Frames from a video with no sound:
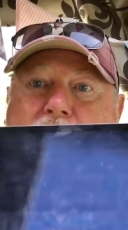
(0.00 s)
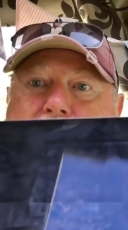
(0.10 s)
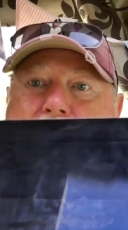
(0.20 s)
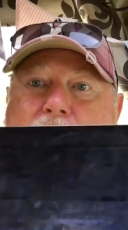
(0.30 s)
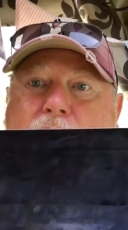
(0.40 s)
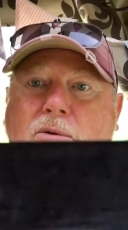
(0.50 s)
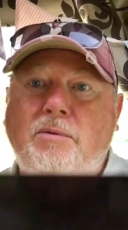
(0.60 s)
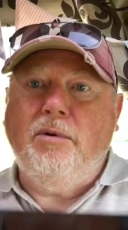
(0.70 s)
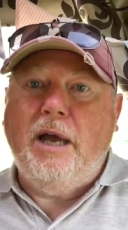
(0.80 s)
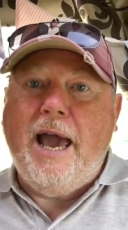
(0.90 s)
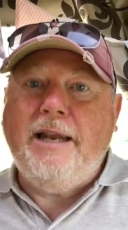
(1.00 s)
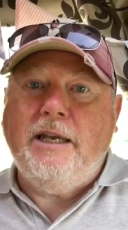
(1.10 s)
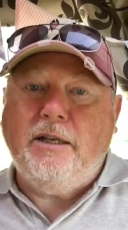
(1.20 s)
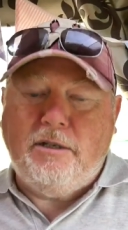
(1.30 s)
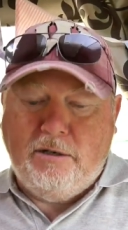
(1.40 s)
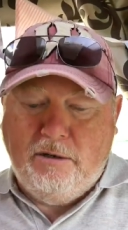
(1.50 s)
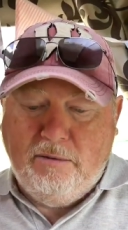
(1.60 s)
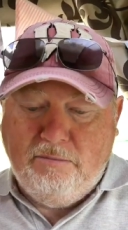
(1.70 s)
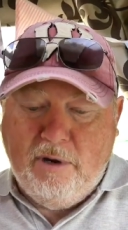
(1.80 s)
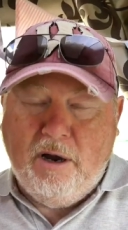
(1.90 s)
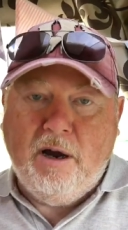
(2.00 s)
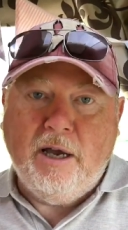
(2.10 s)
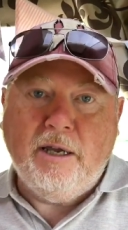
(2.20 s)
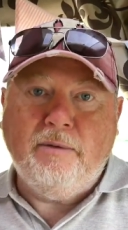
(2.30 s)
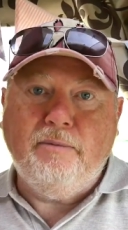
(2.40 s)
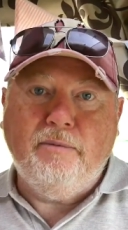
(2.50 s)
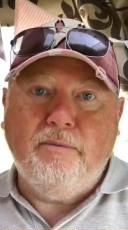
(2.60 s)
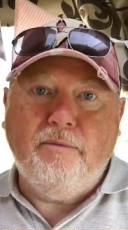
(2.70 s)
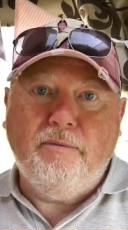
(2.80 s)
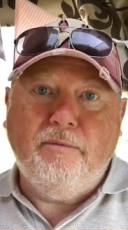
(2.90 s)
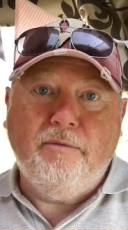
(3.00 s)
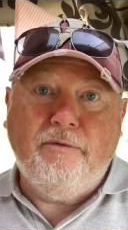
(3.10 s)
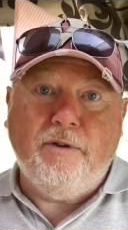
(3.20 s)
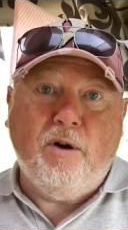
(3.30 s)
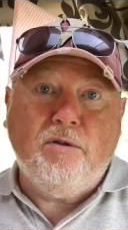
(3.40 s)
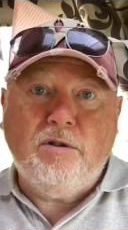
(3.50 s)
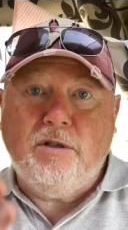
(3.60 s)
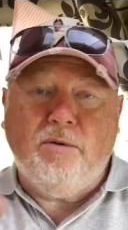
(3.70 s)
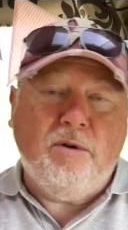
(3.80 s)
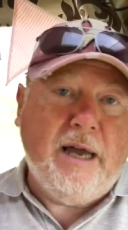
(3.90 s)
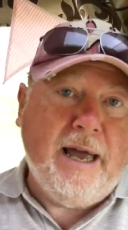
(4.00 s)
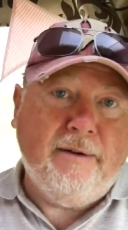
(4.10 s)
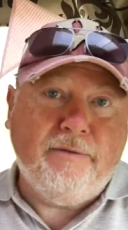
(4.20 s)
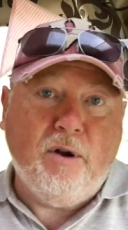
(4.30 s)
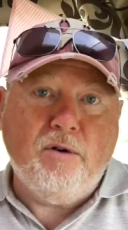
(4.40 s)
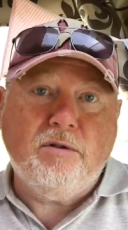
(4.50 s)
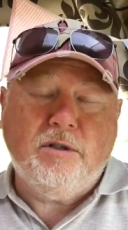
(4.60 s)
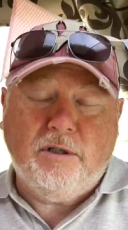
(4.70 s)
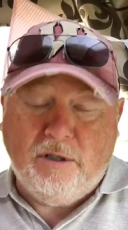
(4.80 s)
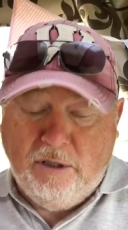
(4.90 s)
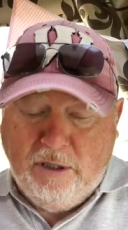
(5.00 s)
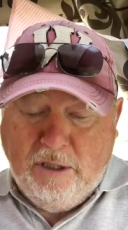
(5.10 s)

to edit my vlogs or our vlogs,